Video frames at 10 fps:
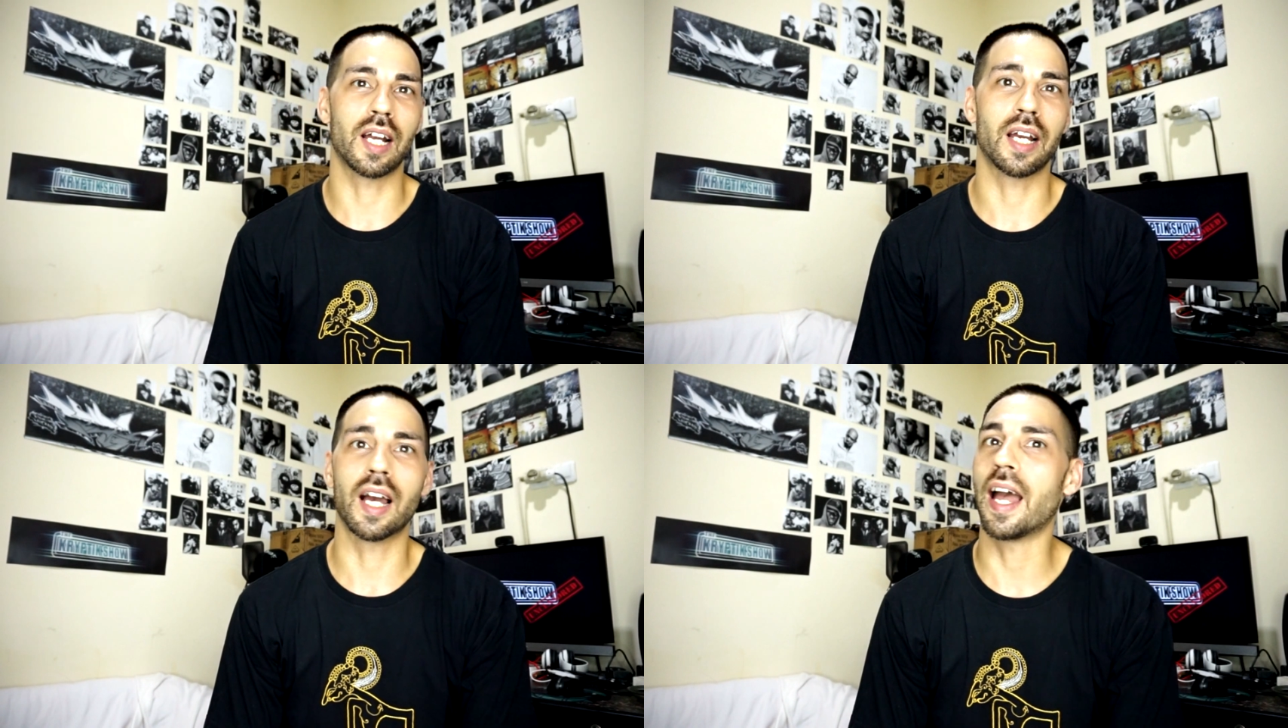
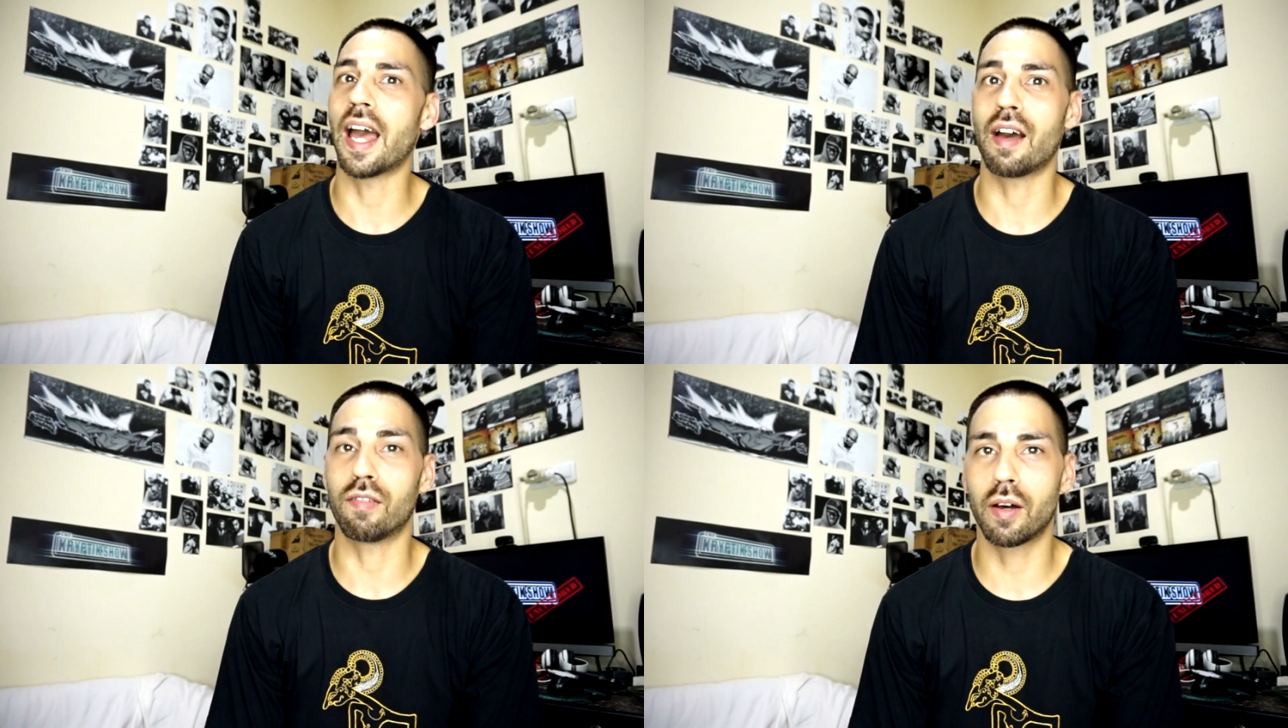they
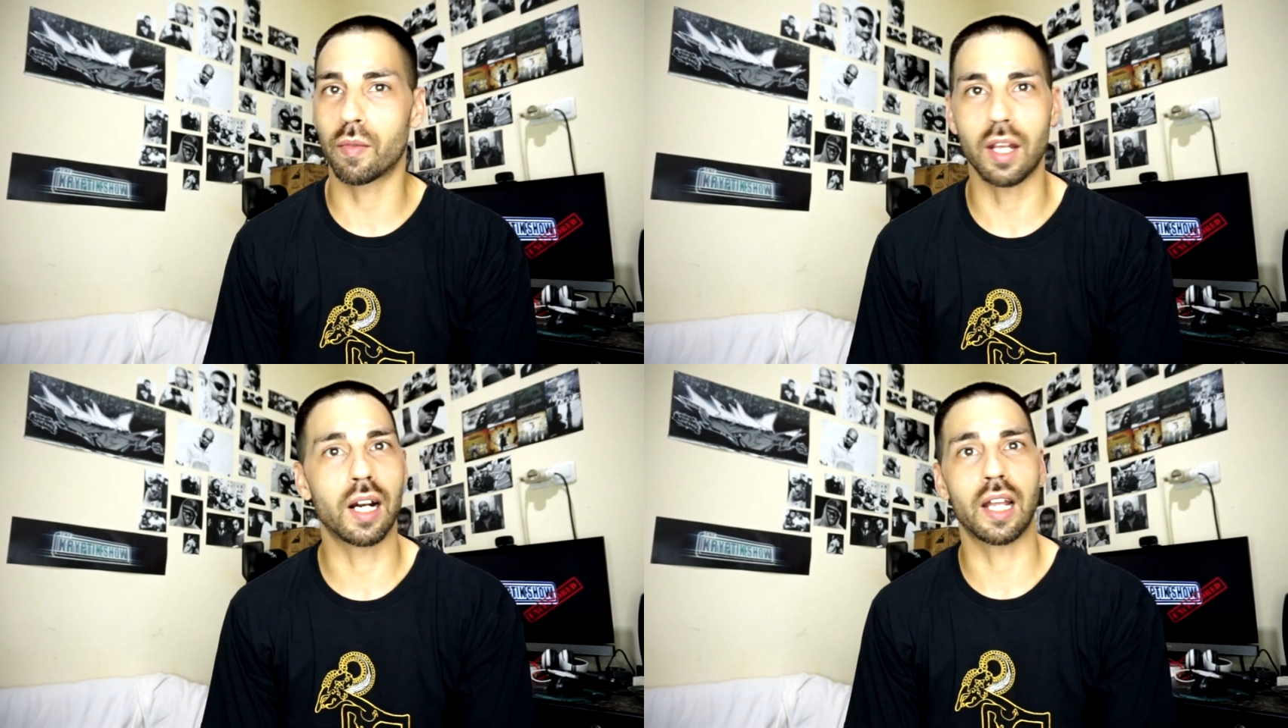have
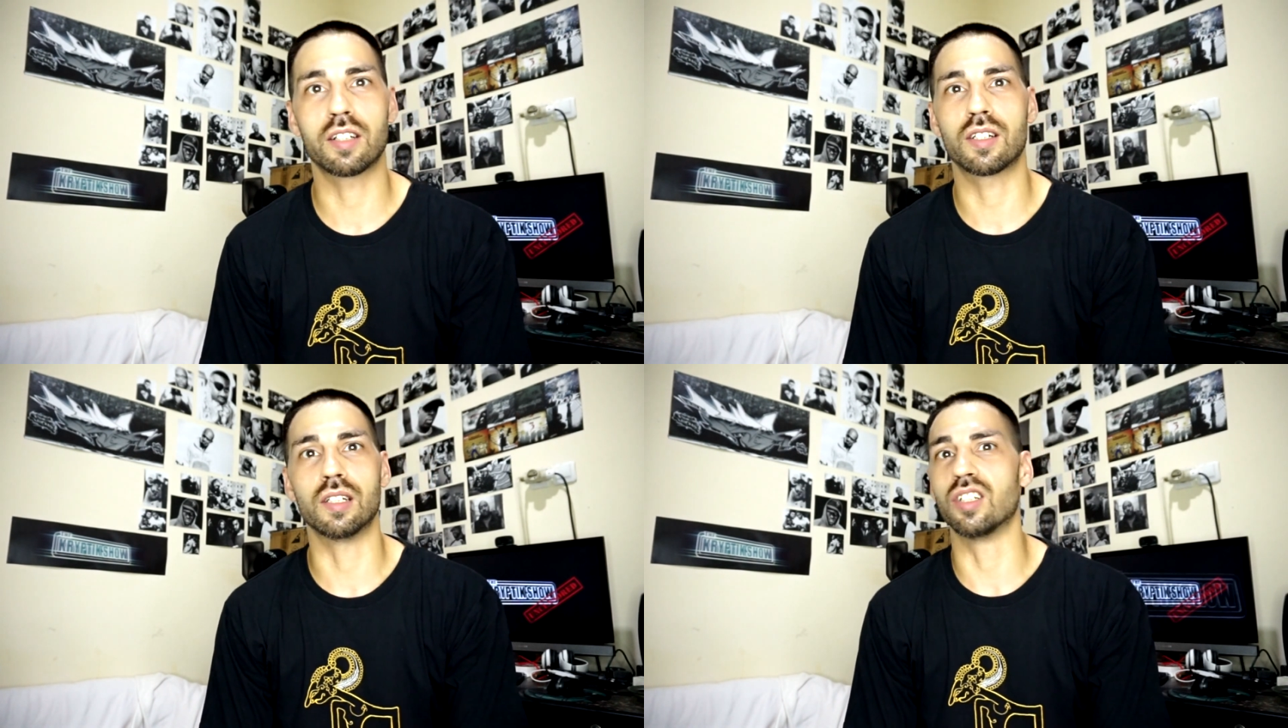out there,
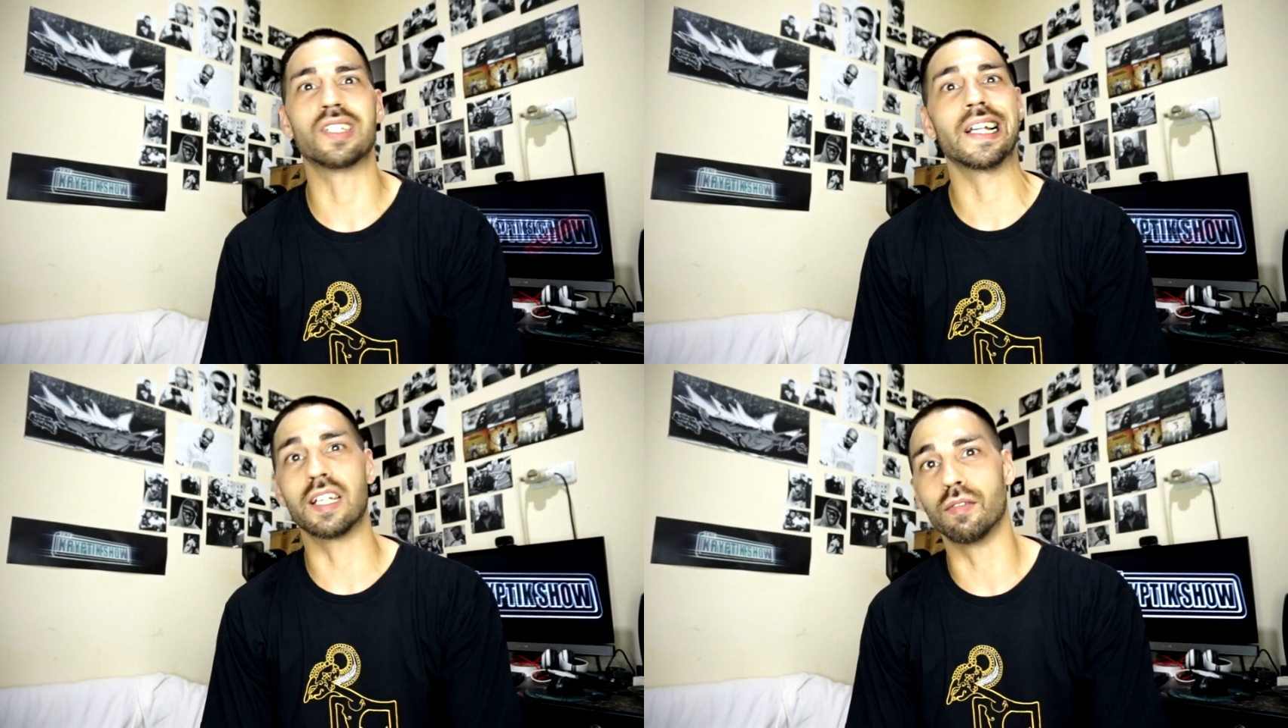like
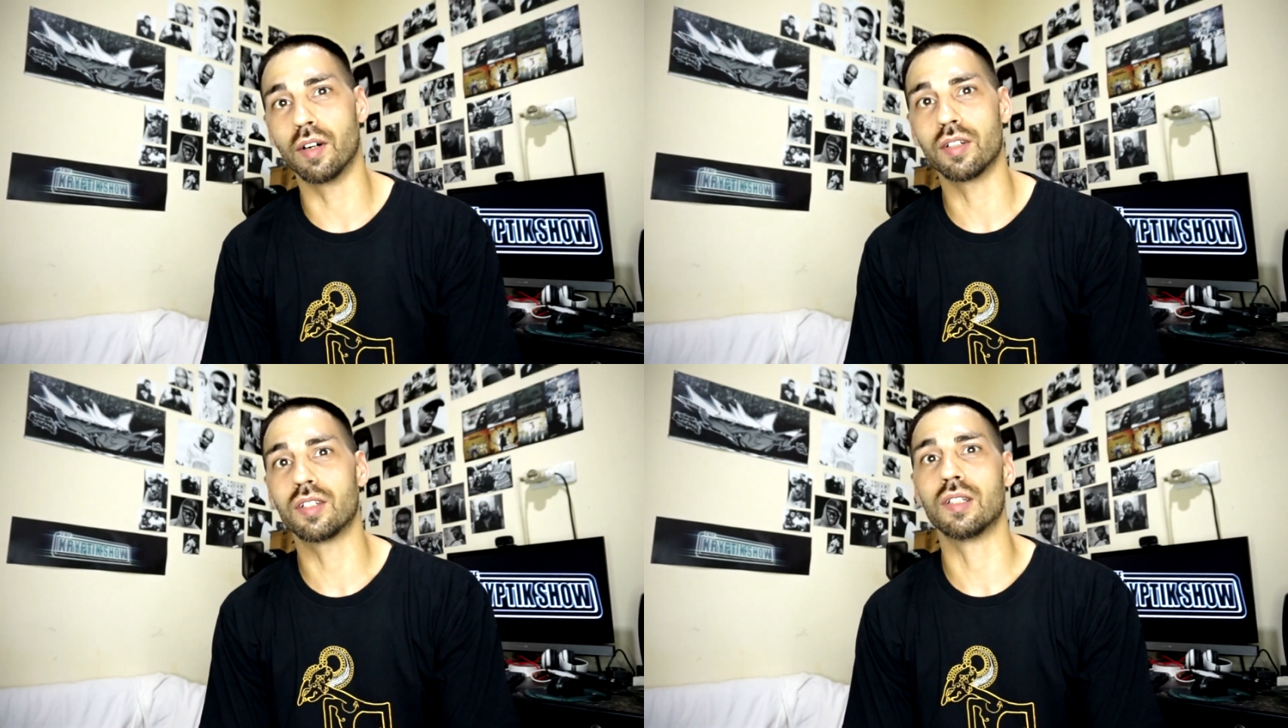
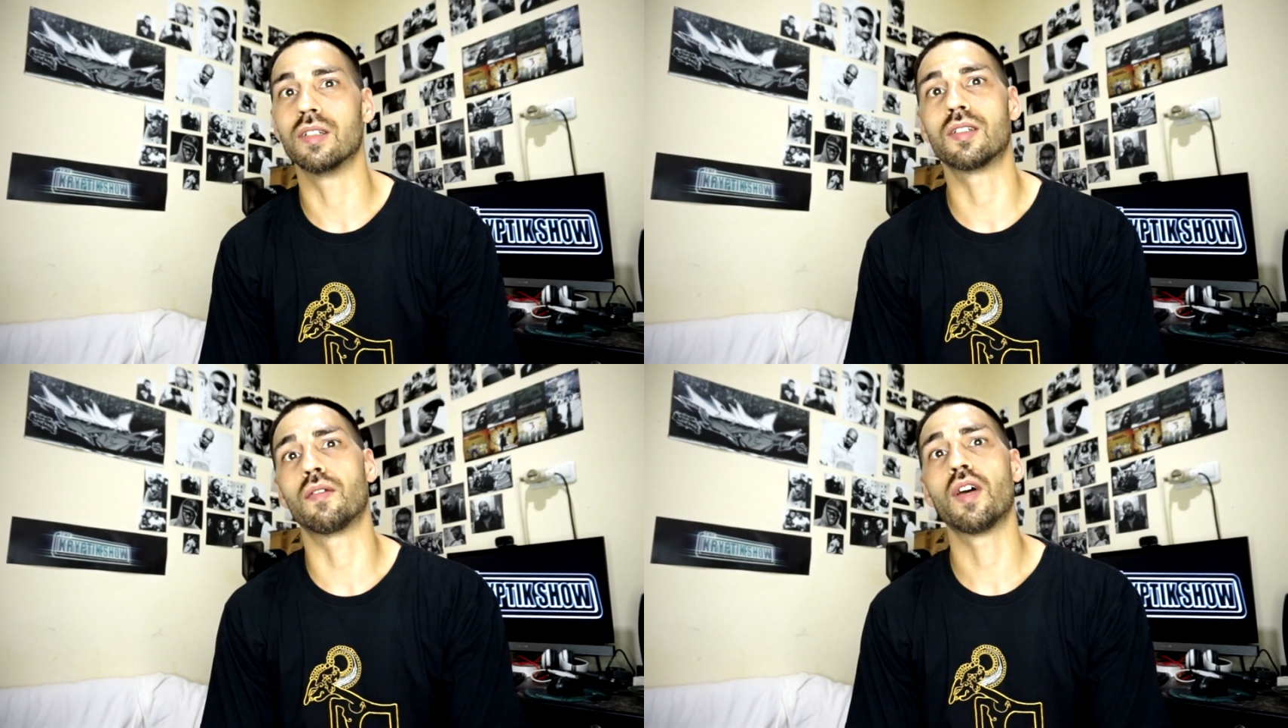enslave us and
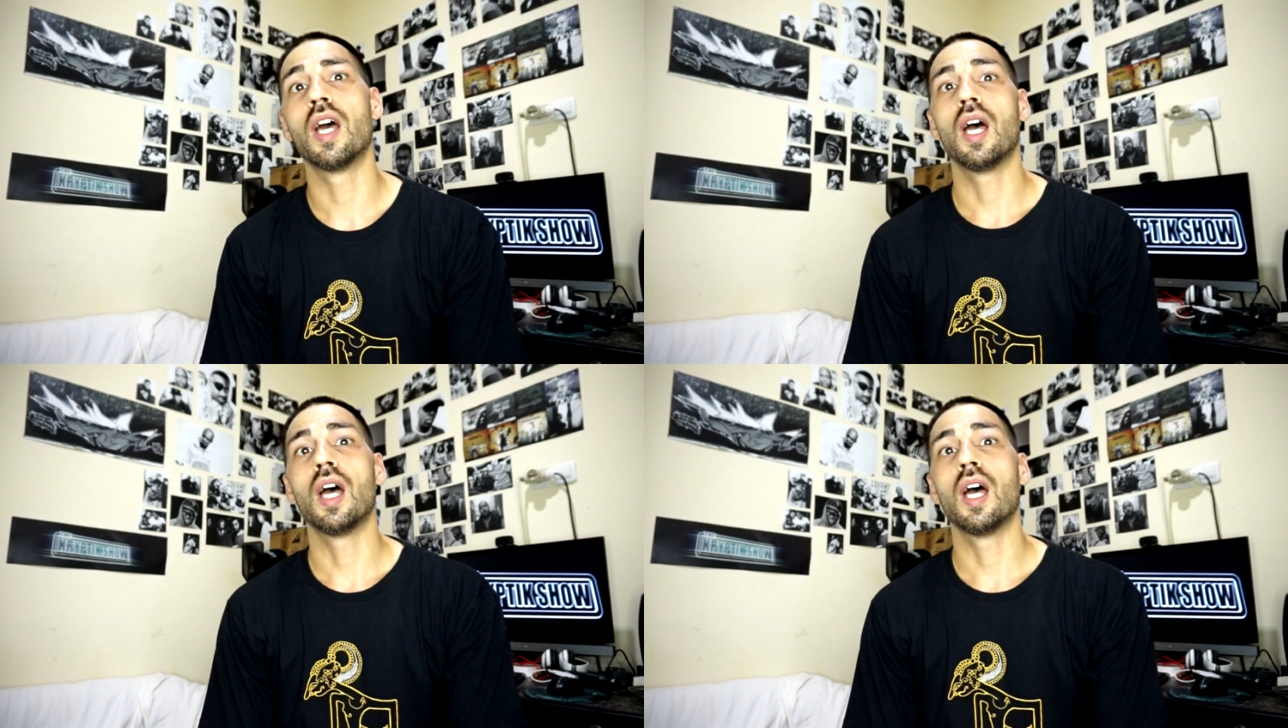stuff?